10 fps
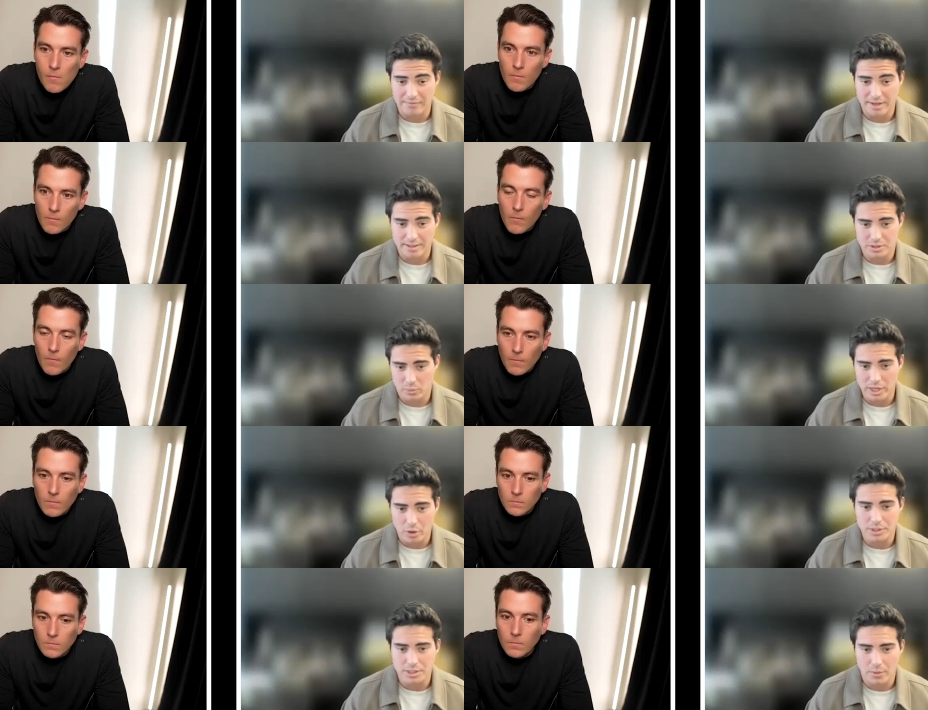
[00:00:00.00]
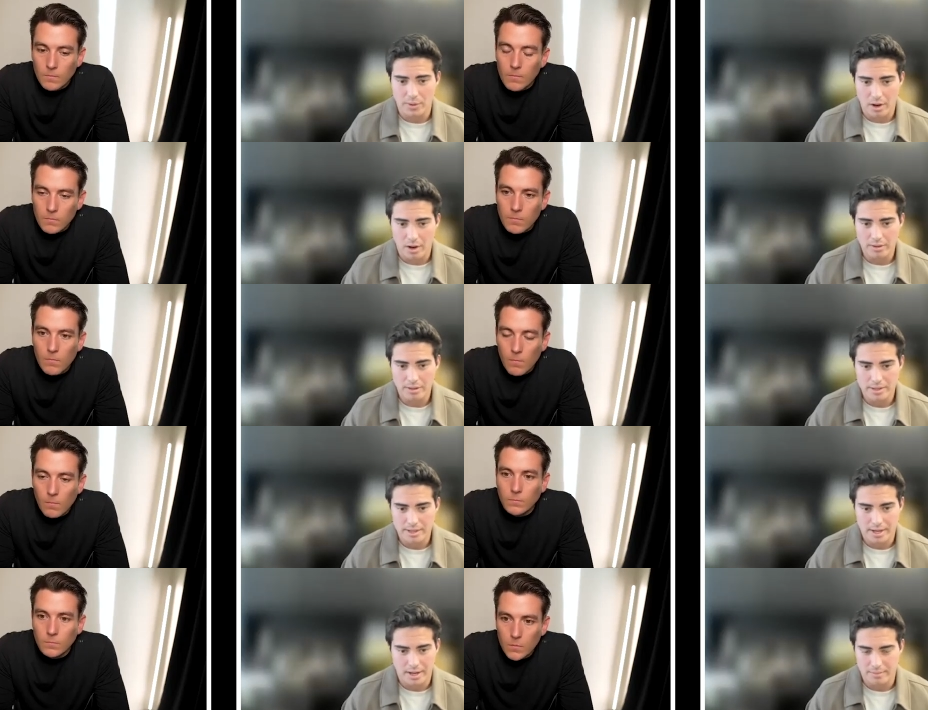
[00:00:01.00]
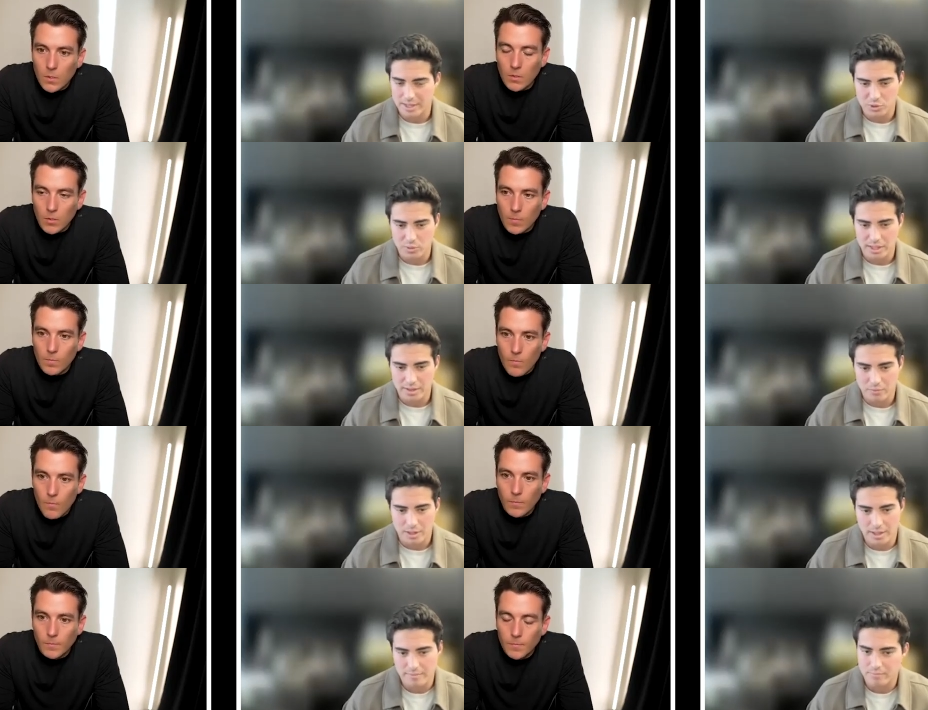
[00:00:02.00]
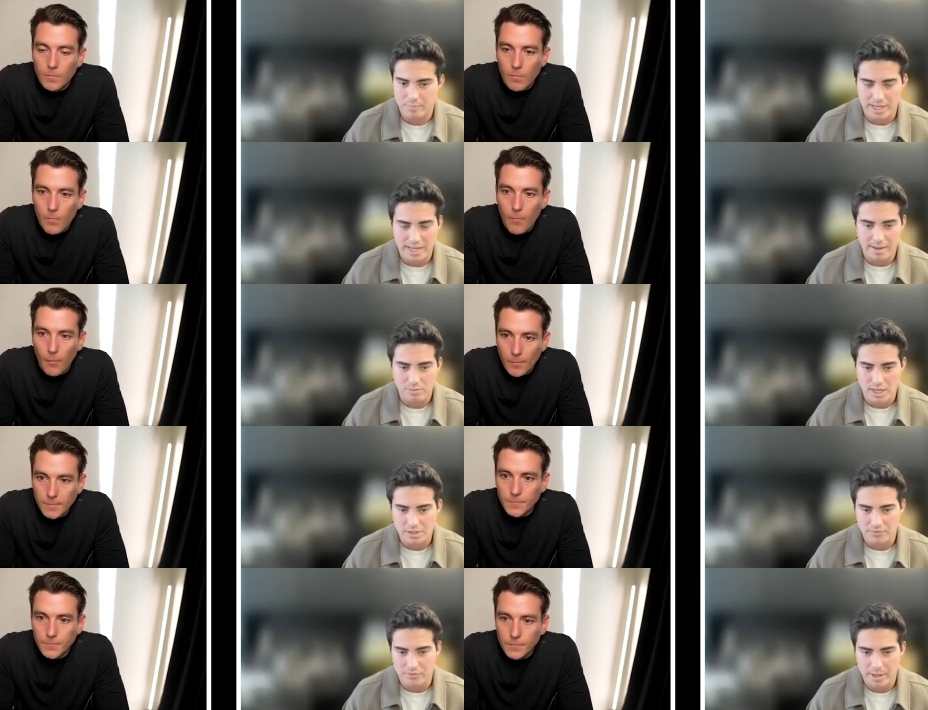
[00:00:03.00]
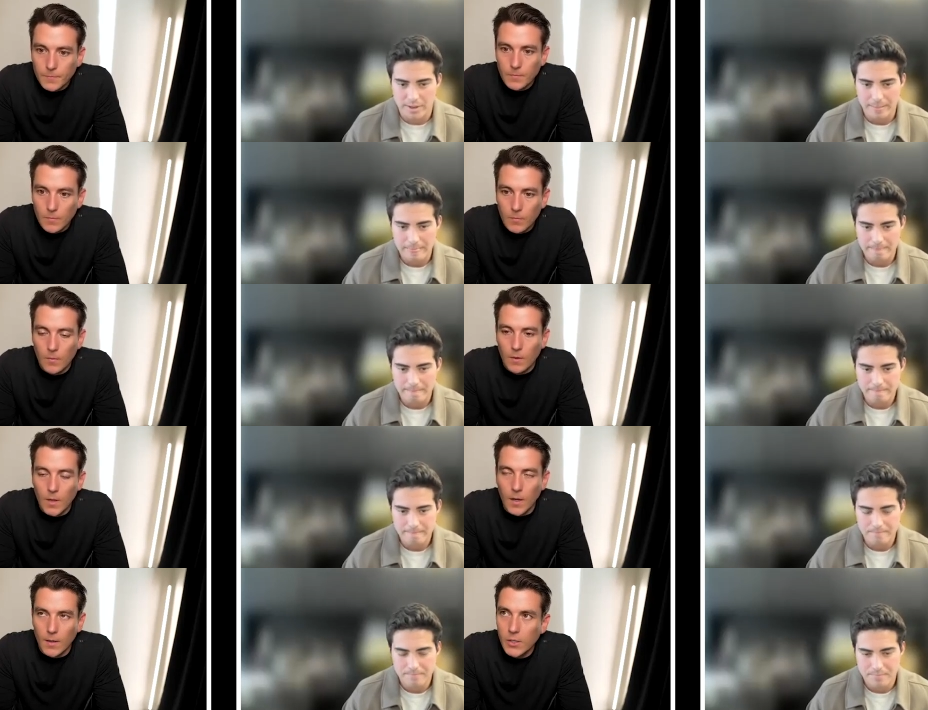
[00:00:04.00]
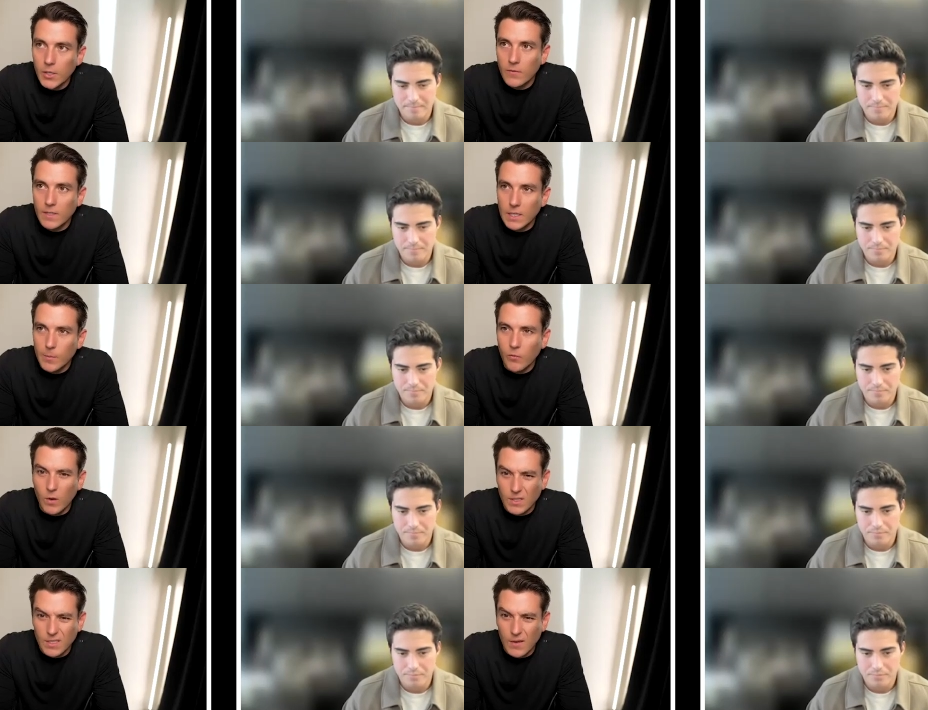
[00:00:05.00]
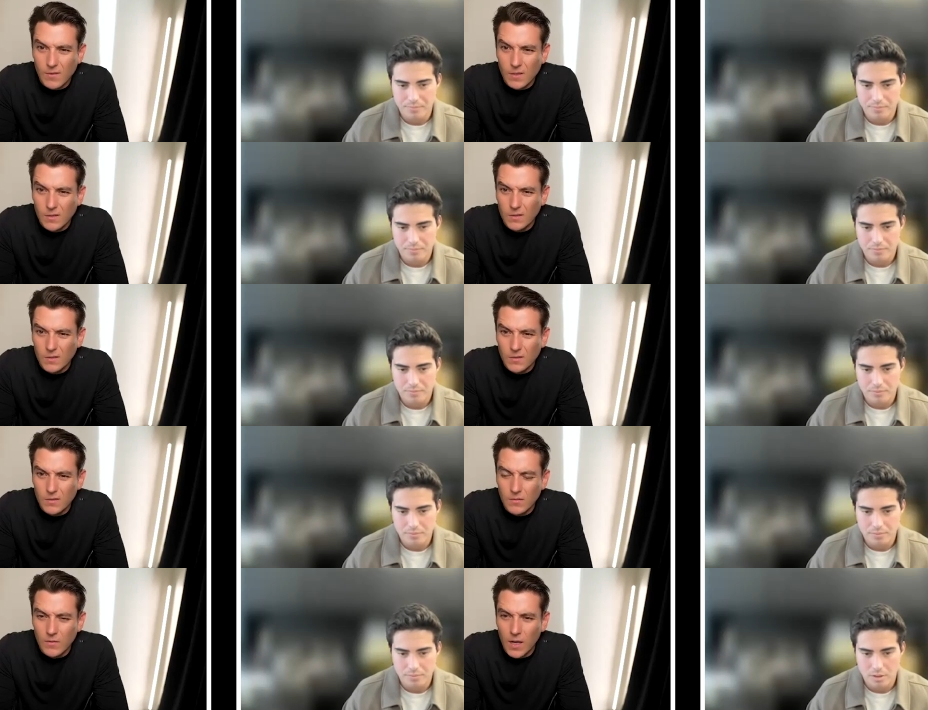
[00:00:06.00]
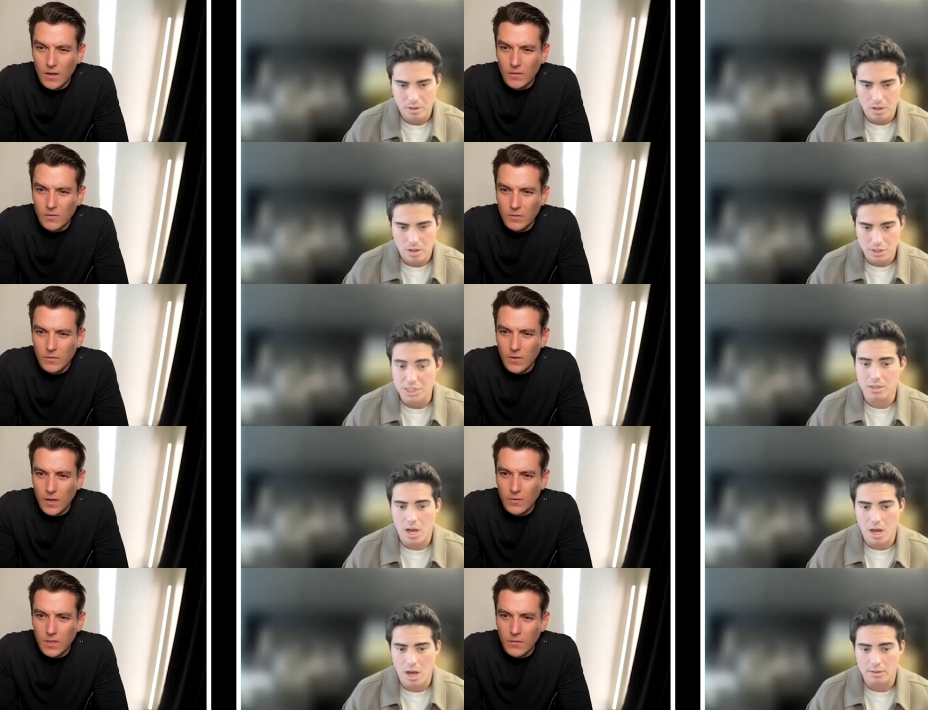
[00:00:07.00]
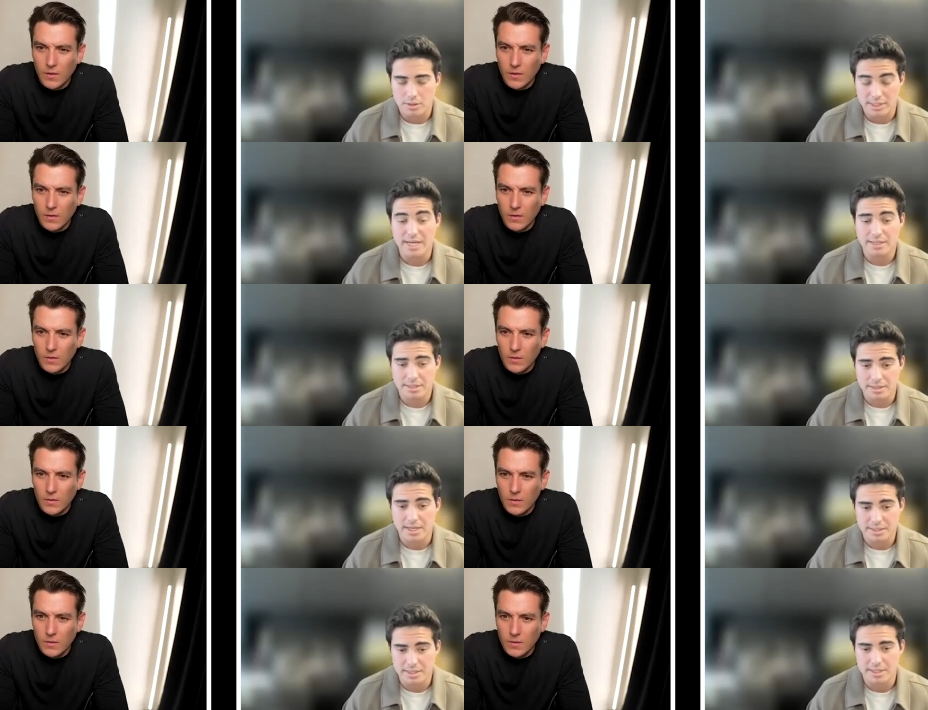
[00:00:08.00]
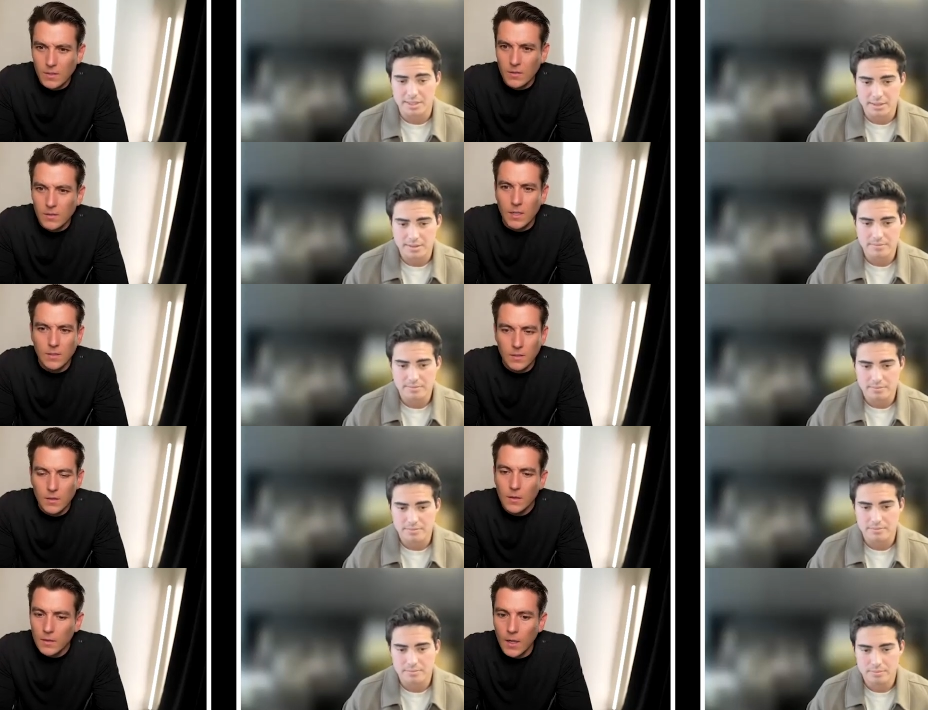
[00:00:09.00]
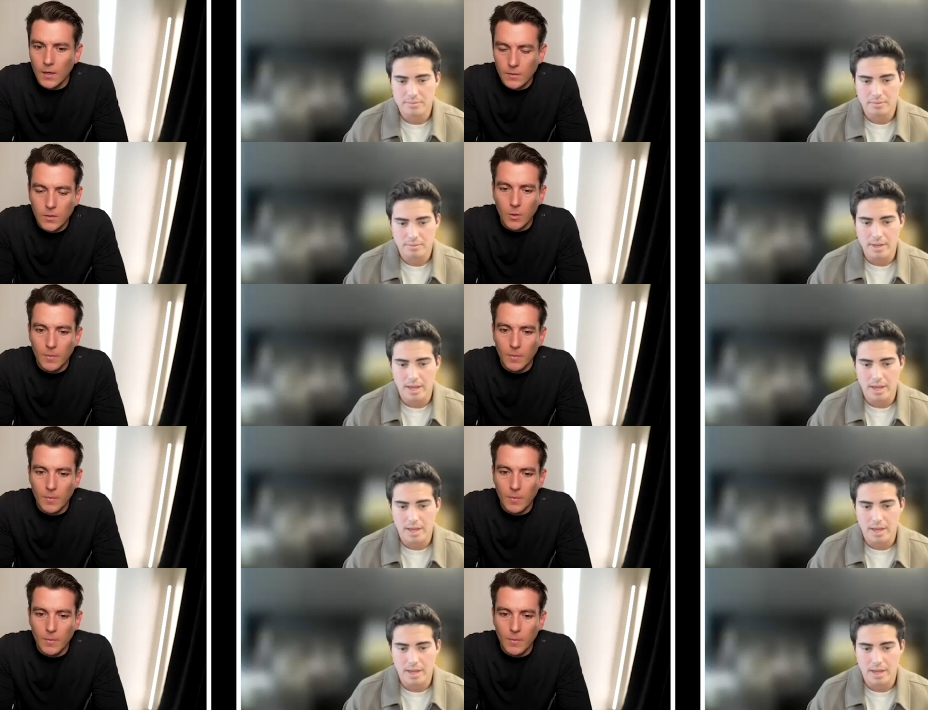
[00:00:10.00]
Speaker 1: of it so we know what's going on. Um, has really really been a game changer for me.
Speaker 2: Yeah, and you have a team of what seven, five, five or uh, seven? Uh, six, six, six. Yeah, dope,